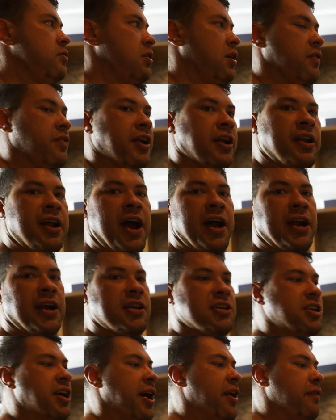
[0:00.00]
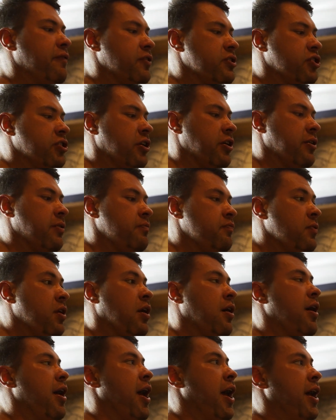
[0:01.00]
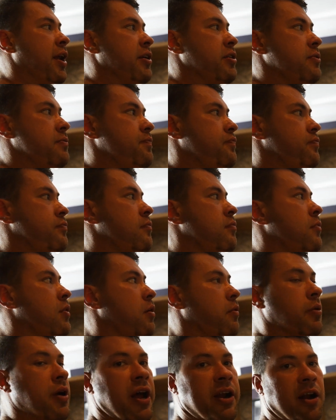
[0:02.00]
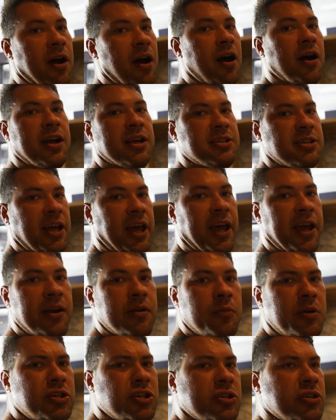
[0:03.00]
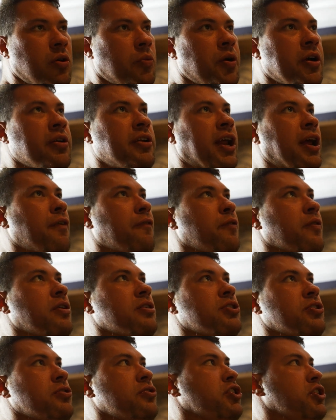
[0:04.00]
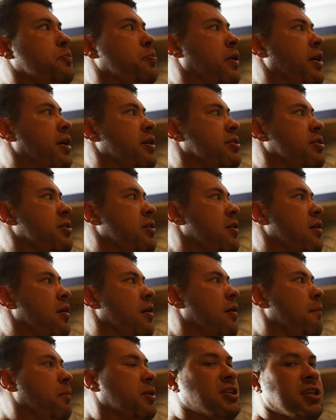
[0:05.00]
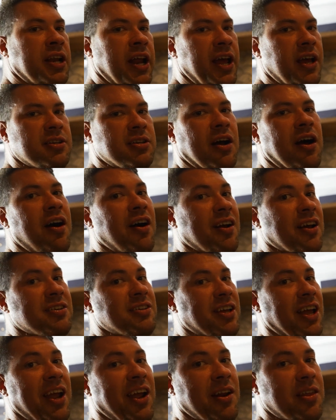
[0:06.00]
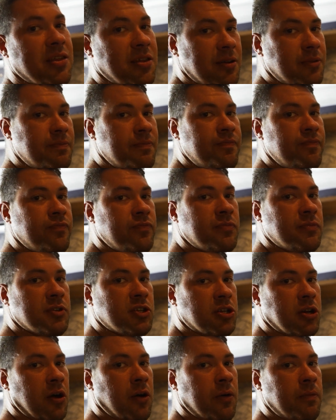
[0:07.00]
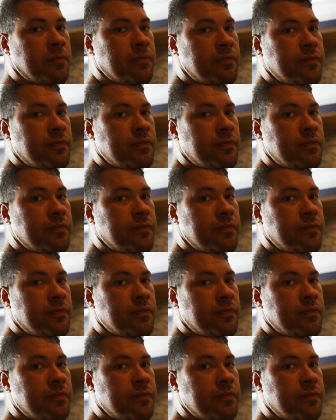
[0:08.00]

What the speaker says: give it a 9 out of 10 for sure. And we're at August 8th, which is a weird name for a sushi place, but today is August 8th, so.